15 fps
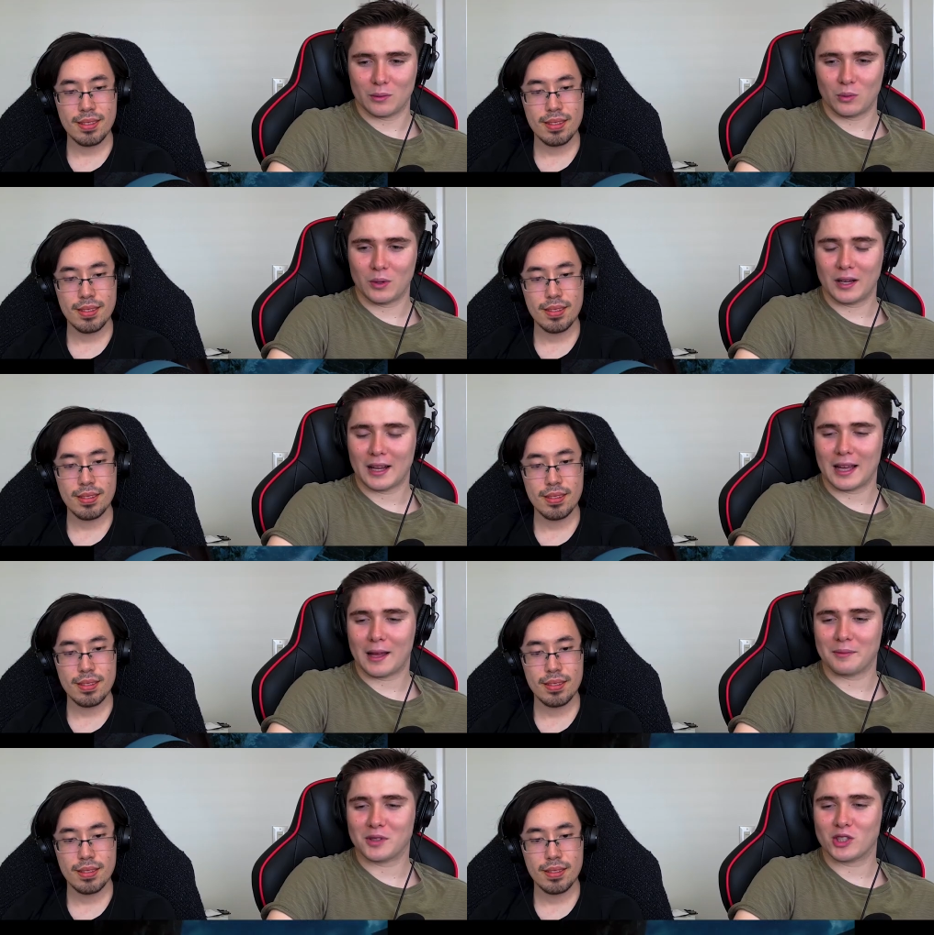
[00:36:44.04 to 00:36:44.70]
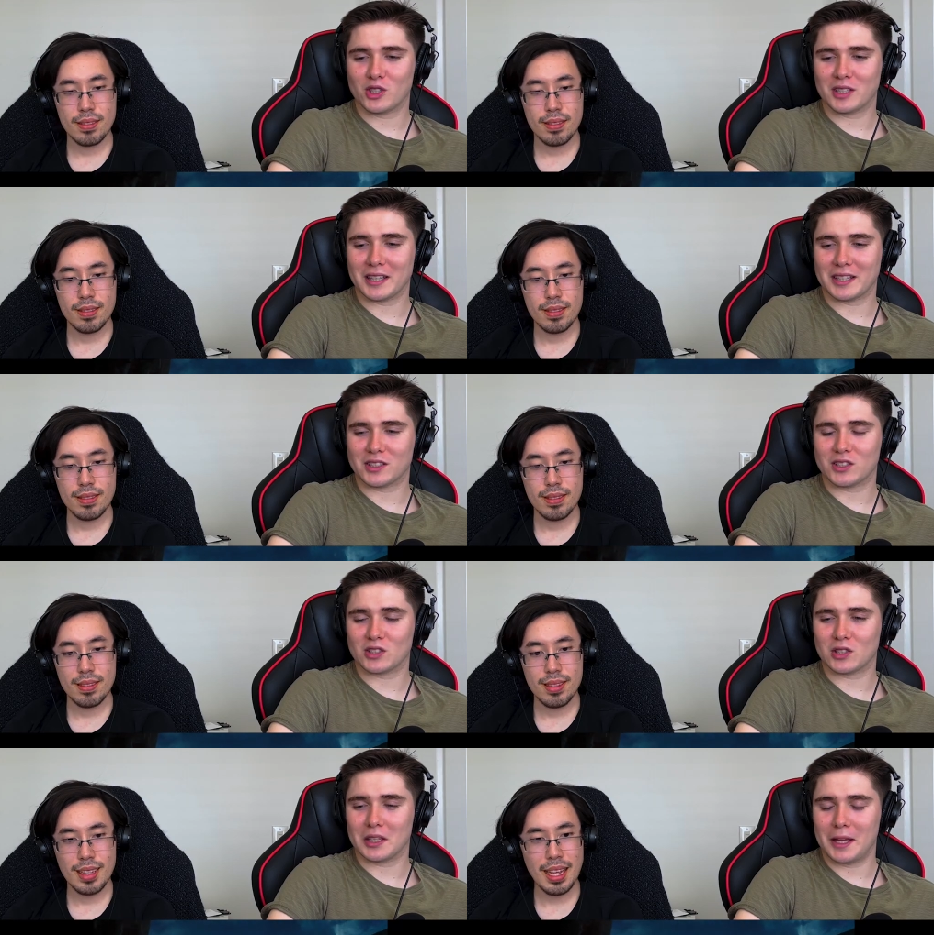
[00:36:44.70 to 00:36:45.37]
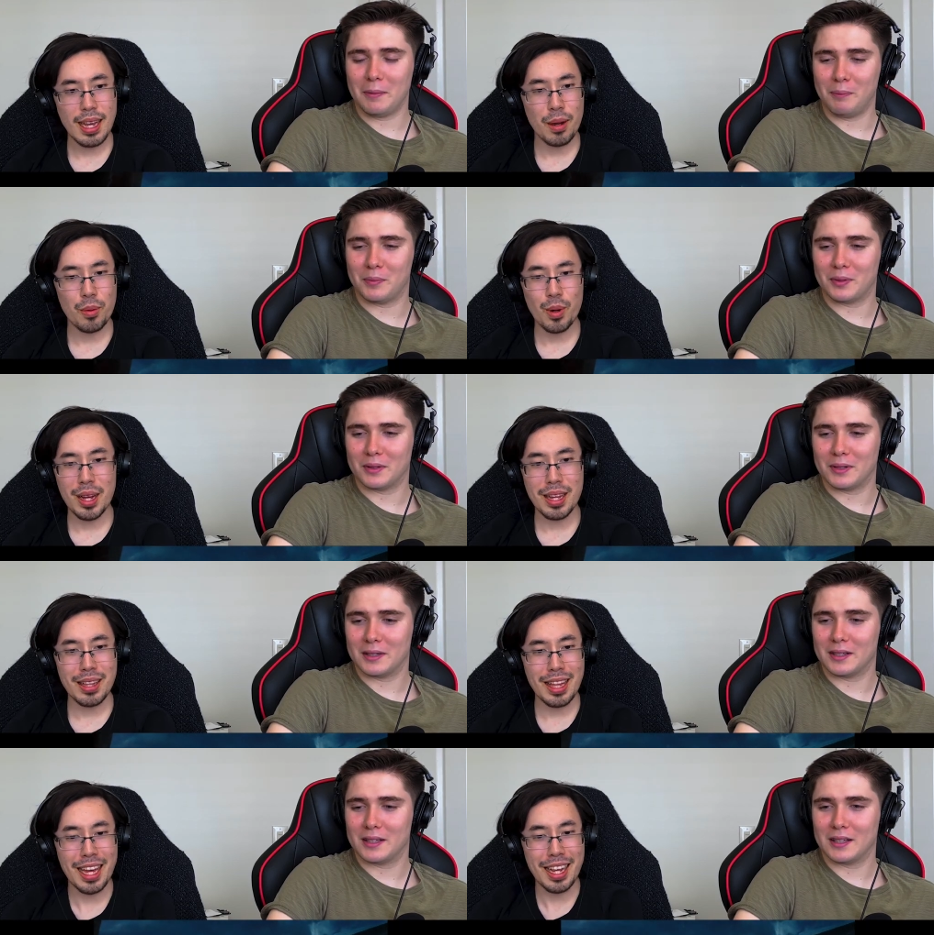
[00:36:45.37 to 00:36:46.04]
Speaker 1: What happened? Did she, like, slip?
Speaker 2: Yeah,
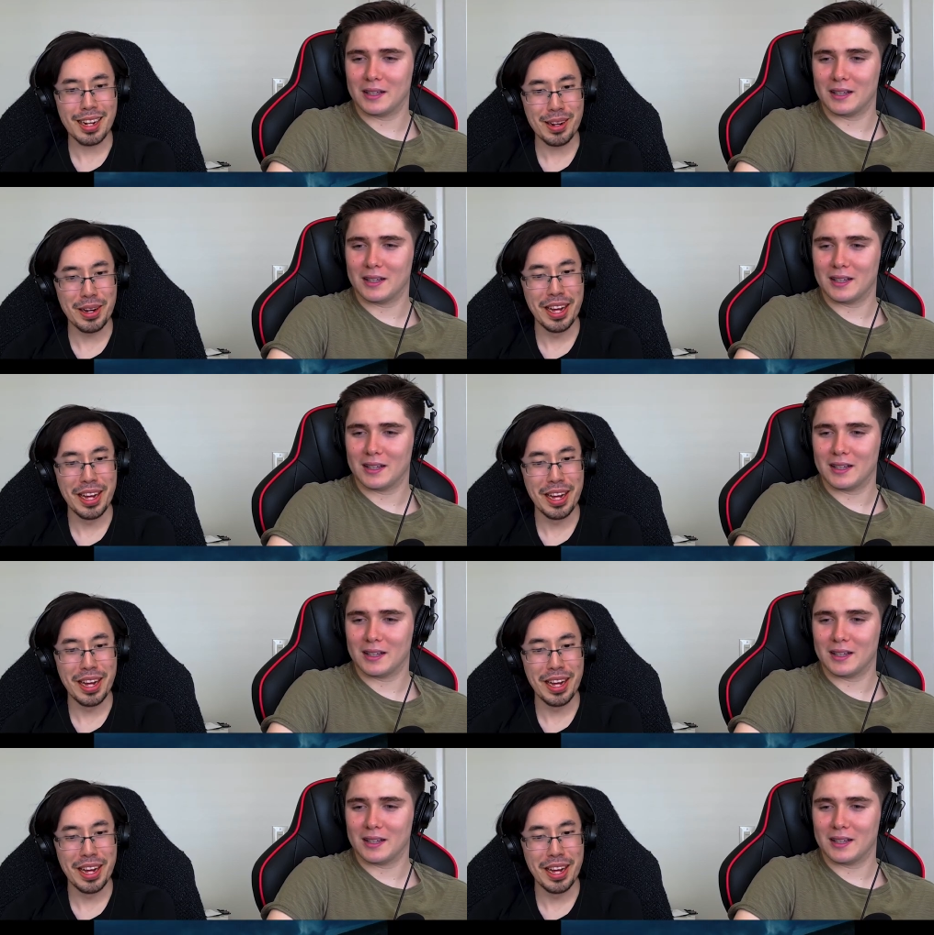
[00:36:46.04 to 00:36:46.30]
what? Like,